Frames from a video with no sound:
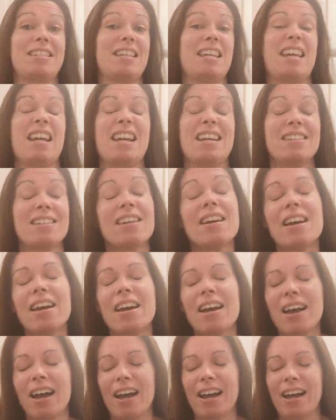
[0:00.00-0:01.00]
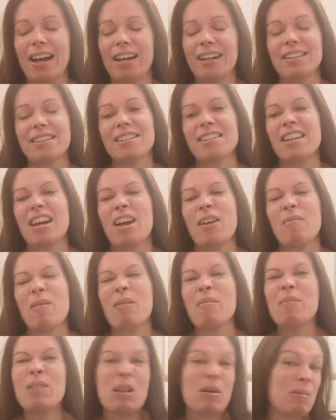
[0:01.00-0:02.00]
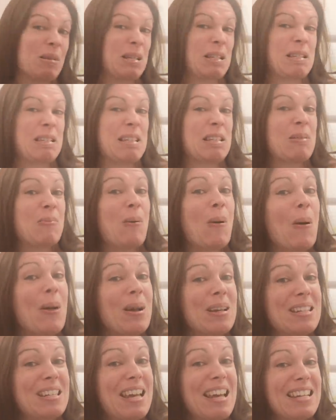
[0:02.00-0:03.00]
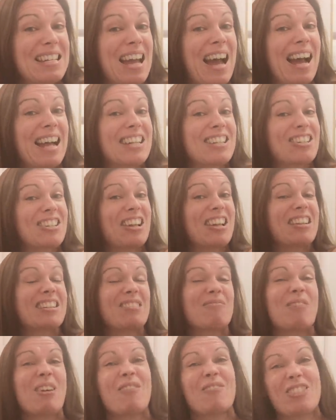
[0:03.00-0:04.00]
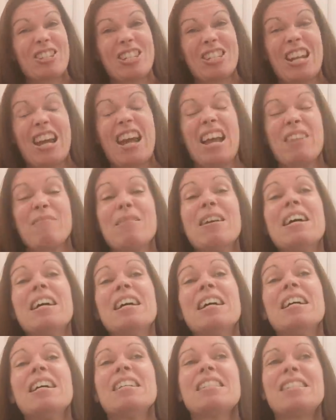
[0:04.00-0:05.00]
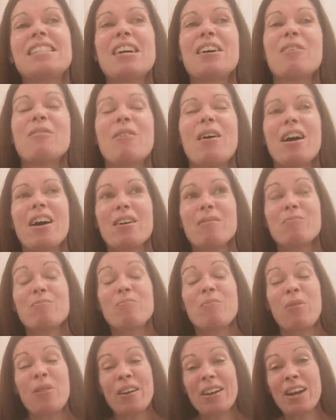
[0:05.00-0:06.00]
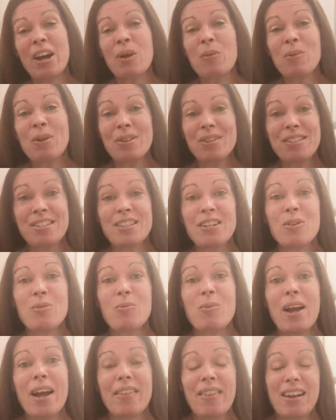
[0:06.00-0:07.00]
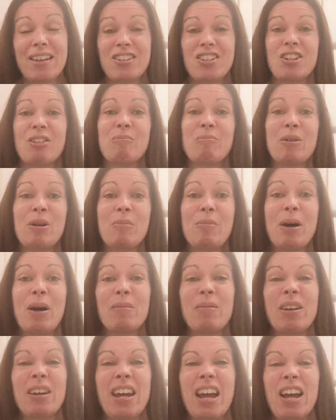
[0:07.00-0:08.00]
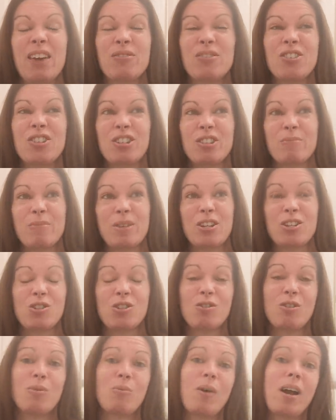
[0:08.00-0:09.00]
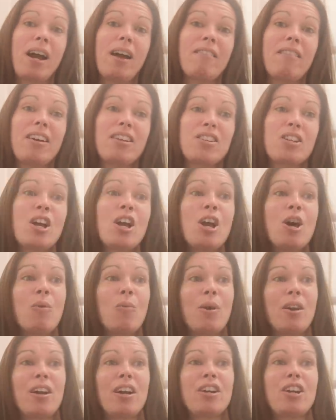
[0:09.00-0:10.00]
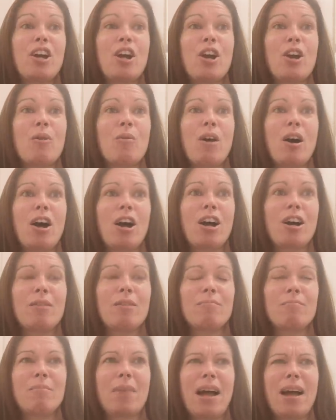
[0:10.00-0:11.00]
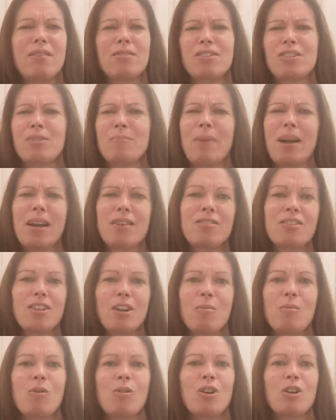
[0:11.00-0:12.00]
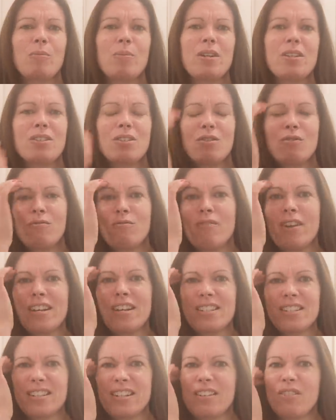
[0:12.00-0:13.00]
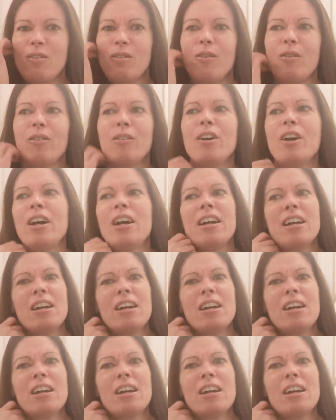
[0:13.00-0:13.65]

see it, and I'm a little bit disappointed actually. It's a bit of a shame. So I think I will still wear that jumper, but I'm going to have to just make sure I wear it when I know I'm out and about and I'm not going to be sort of resting on